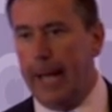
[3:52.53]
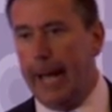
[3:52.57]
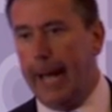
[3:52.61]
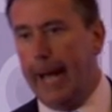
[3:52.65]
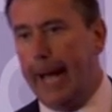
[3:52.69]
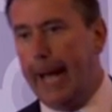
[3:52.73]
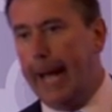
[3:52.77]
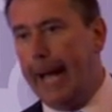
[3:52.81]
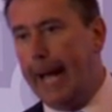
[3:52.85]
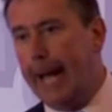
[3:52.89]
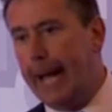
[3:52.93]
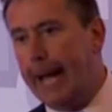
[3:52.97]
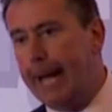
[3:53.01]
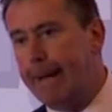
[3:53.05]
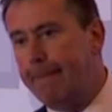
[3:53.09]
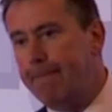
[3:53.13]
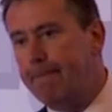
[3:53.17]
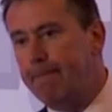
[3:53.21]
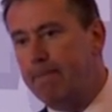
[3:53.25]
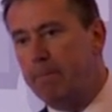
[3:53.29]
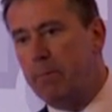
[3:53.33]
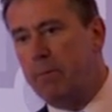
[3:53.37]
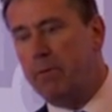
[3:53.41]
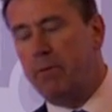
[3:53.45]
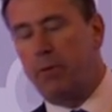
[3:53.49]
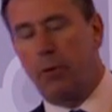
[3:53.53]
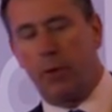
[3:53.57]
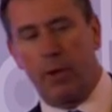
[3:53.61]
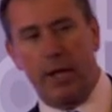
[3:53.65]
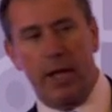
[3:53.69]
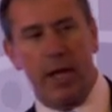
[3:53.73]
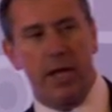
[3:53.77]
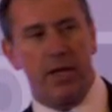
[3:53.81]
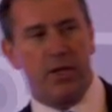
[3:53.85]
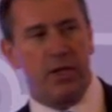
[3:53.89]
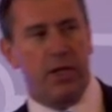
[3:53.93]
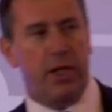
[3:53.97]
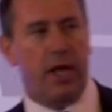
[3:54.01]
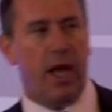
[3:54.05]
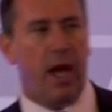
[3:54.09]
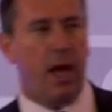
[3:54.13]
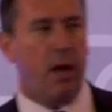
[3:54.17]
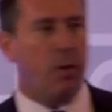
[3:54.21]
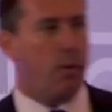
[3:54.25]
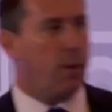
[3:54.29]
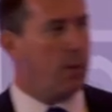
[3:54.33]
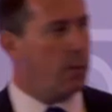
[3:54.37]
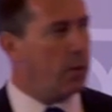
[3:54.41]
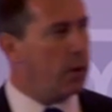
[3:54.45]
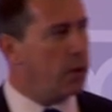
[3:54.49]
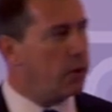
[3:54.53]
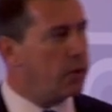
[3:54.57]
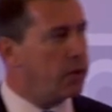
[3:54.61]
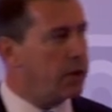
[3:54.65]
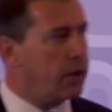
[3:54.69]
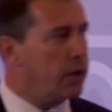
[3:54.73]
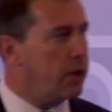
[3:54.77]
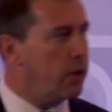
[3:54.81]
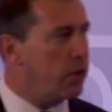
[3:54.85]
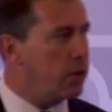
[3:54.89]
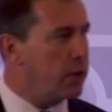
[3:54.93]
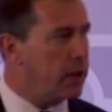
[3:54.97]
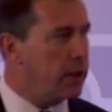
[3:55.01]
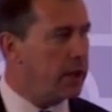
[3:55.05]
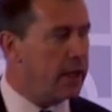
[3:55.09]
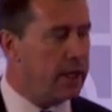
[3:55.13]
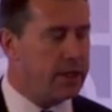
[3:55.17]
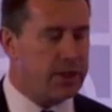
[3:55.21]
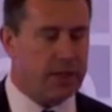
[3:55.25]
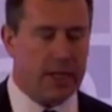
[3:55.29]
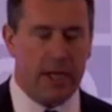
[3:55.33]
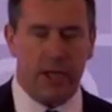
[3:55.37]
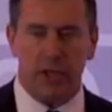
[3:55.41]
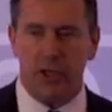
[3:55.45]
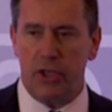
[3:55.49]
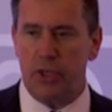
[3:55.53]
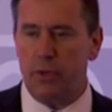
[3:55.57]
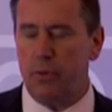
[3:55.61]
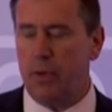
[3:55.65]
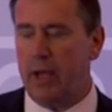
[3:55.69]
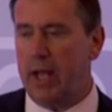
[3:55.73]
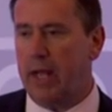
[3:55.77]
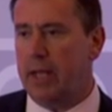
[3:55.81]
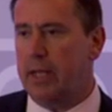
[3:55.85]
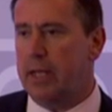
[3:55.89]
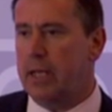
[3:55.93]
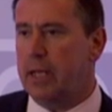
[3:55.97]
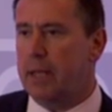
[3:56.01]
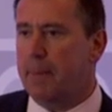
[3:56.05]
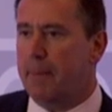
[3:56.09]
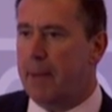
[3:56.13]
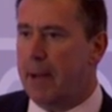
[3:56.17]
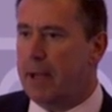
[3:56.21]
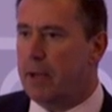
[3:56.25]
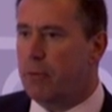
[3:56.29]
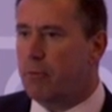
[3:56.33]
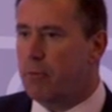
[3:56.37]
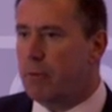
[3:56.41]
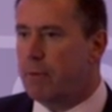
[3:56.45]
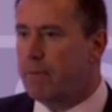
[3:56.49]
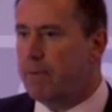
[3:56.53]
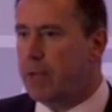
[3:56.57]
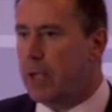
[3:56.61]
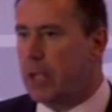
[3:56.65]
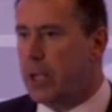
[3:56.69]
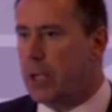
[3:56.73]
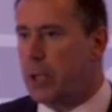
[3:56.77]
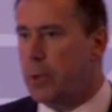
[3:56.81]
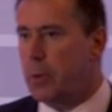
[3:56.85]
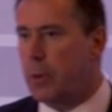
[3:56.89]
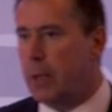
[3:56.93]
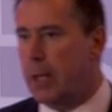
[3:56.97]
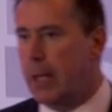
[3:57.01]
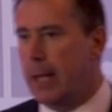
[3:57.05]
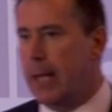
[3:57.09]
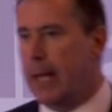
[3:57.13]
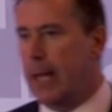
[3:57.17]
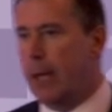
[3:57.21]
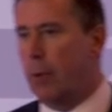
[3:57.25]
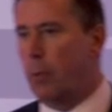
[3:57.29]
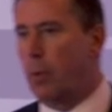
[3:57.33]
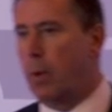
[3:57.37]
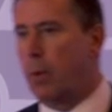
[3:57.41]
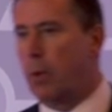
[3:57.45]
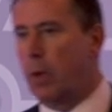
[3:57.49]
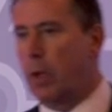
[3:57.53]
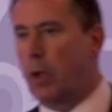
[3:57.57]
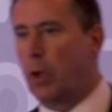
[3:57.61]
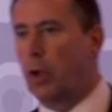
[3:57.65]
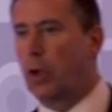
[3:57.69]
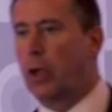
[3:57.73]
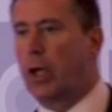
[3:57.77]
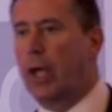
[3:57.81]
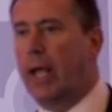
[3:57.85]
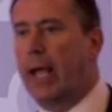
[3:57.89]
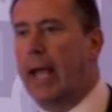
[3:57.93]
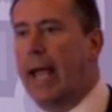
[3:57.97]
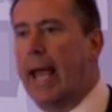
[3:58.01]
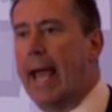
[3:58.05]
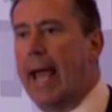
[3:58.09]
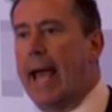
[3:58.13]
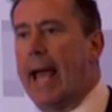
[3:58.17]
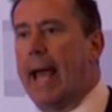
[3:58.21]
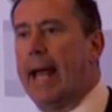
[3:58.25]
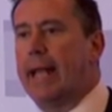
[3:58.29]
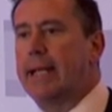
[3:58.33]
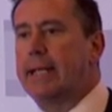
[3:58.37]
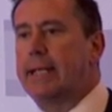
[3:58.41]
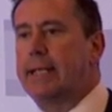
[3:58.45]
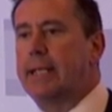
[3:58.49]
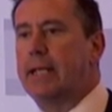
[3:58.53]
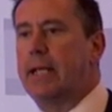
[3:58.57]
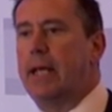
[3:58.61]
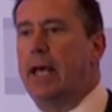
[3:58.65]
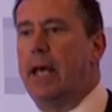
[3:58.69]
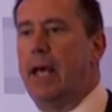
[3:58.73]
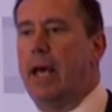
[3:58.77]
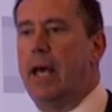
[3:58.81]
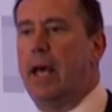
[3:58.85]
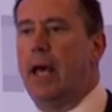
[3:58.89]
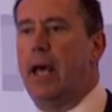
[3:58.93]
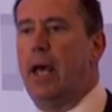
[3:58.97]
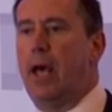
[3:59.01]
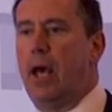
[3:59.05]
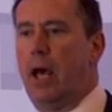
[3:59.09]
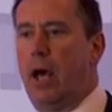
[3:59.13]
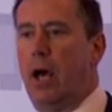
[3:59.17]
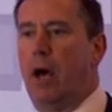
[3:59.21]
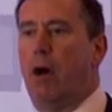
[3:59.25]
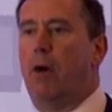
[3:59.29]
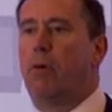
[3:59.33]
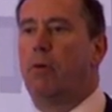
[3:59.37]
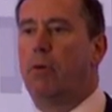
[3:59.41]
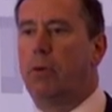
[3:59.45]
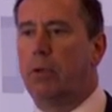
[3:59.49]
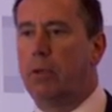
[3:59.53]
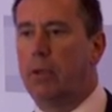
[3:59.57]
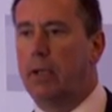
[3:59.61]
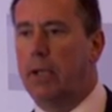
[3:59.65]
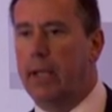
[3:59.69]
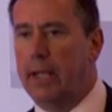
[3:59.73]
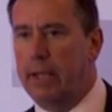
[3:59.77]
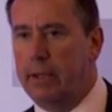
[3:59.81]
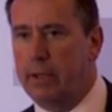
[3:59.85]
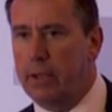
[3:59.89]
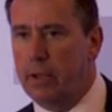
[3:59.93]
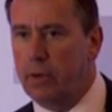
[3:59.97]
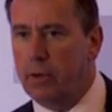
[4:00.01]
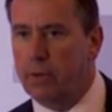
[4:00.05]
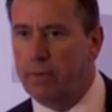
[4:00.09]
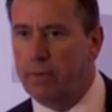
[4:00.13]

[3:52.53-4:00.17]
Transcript: 3 years ago, when we looked at the organisation, we had an independent review. We were looking at a hole in the